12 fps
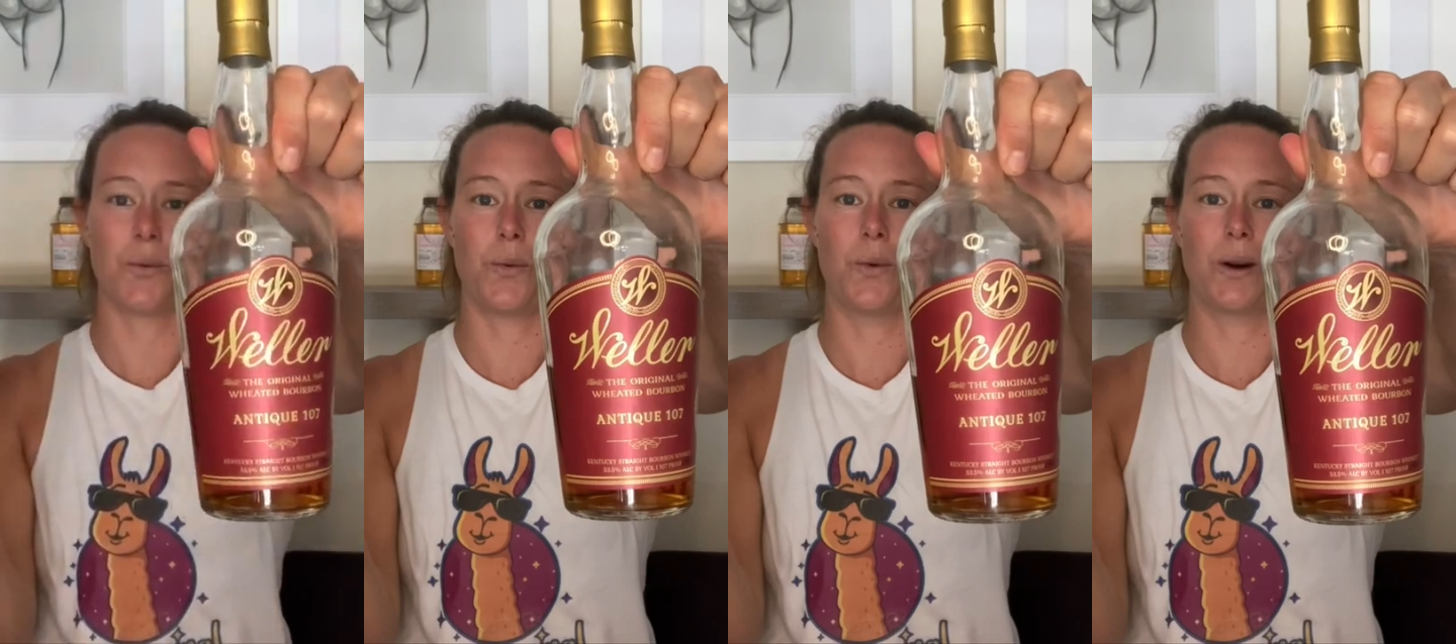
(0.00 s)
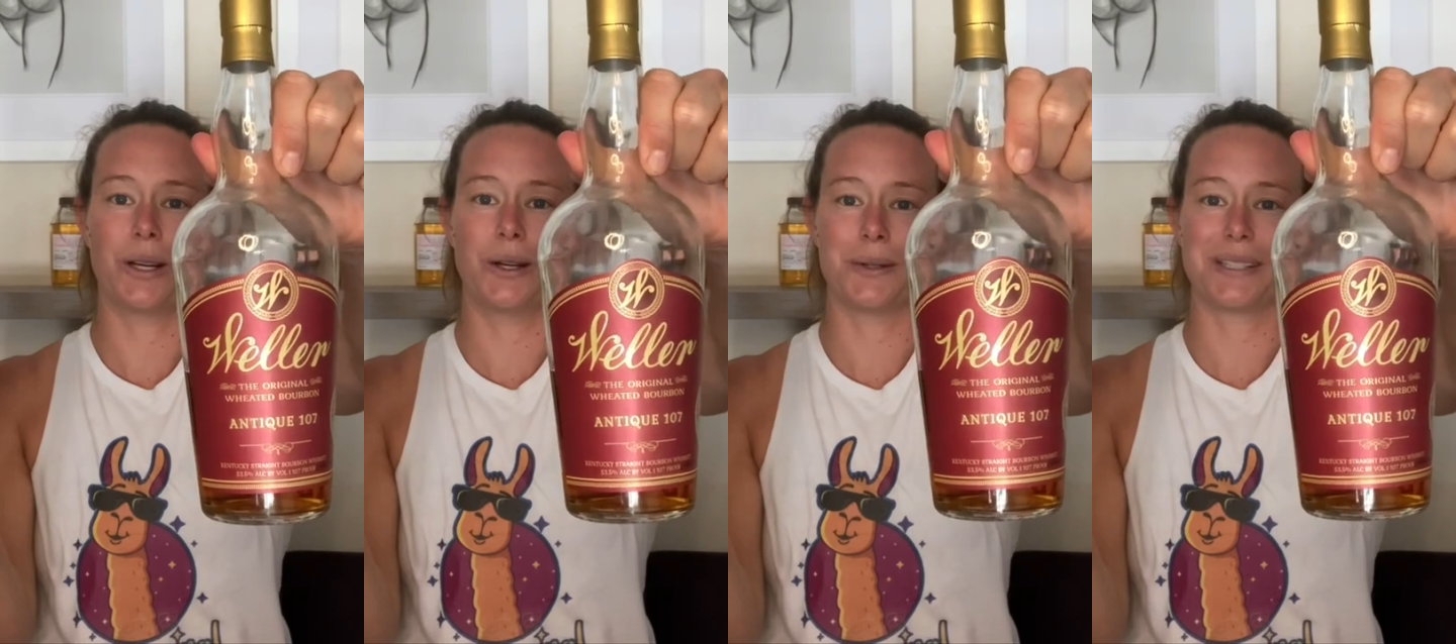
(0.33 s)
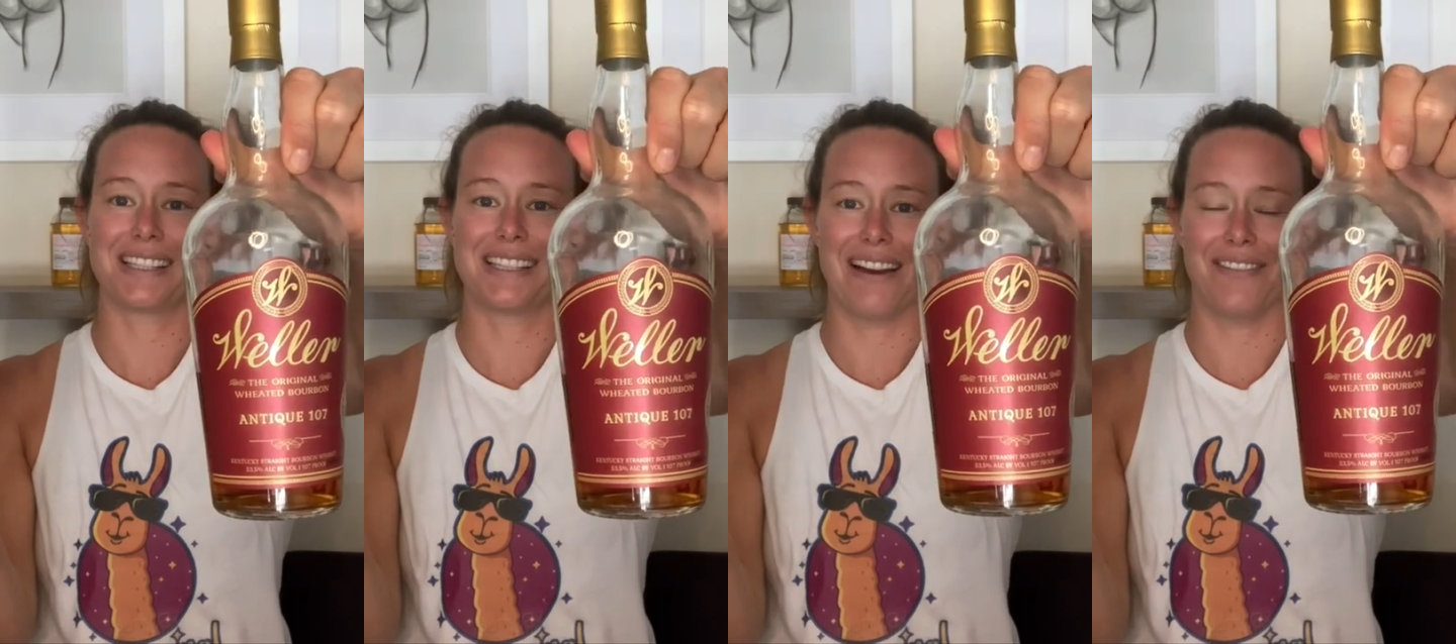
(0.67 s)

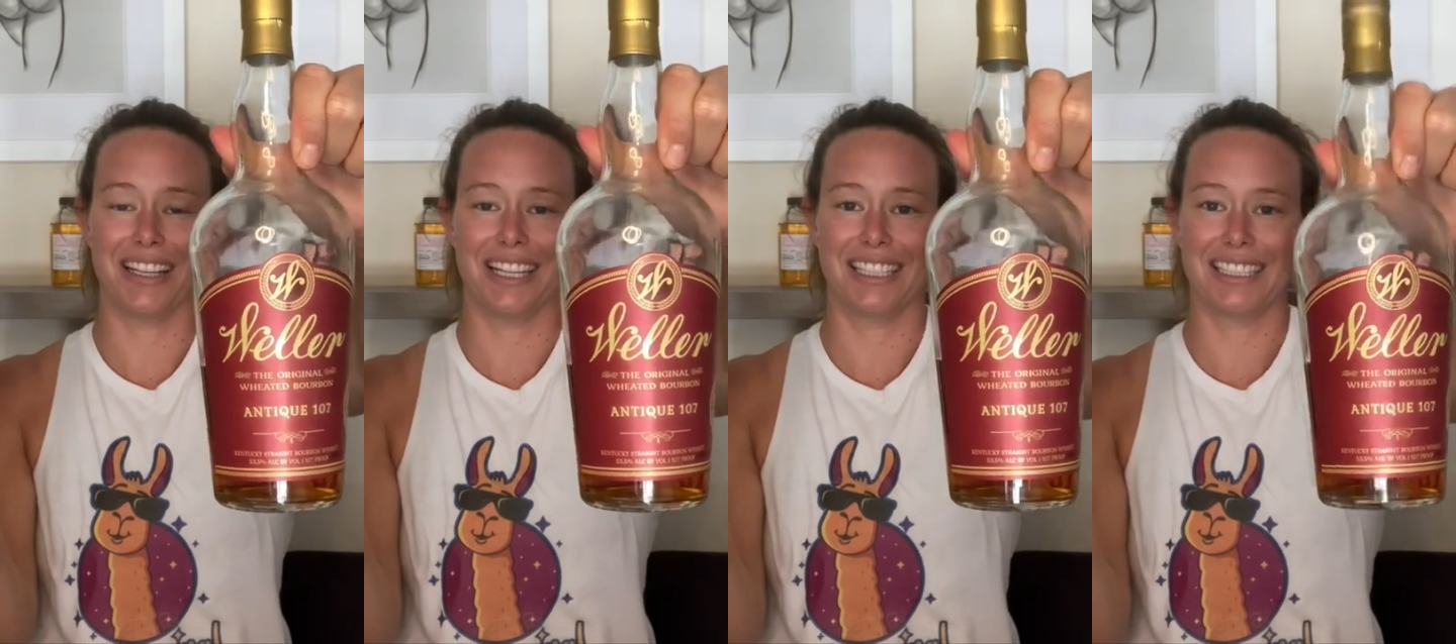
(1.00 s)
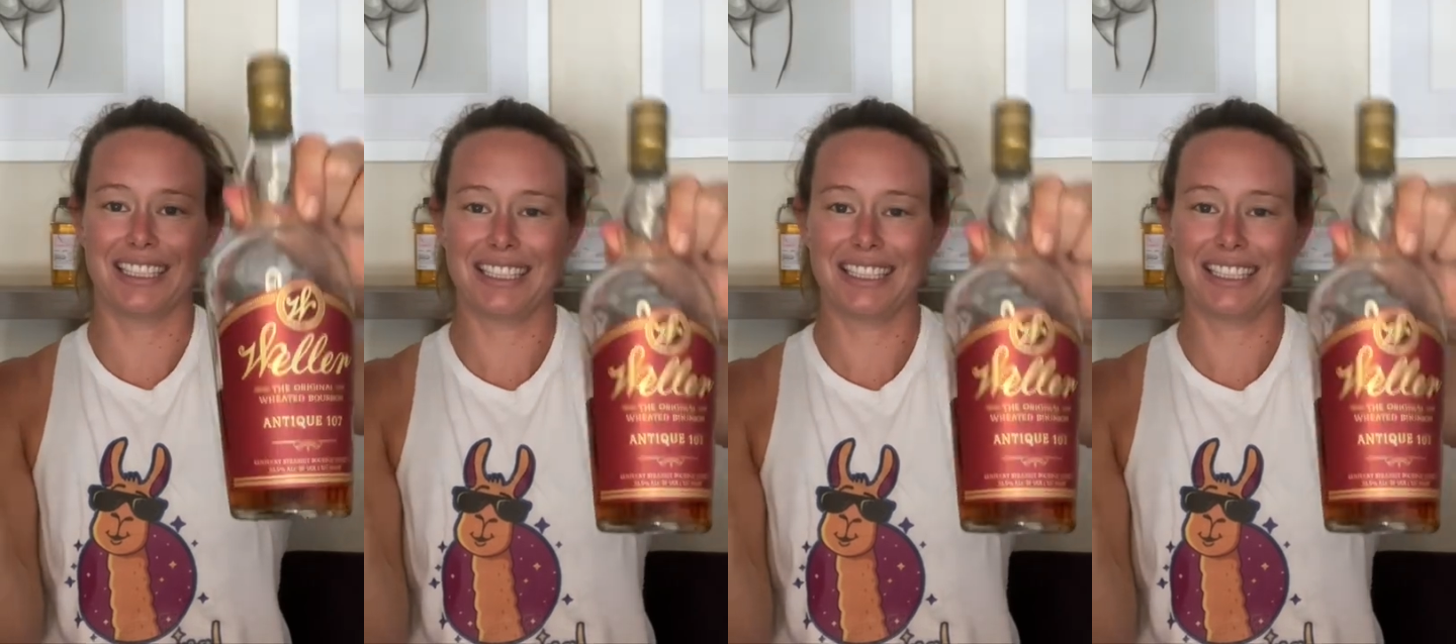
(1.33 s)
107.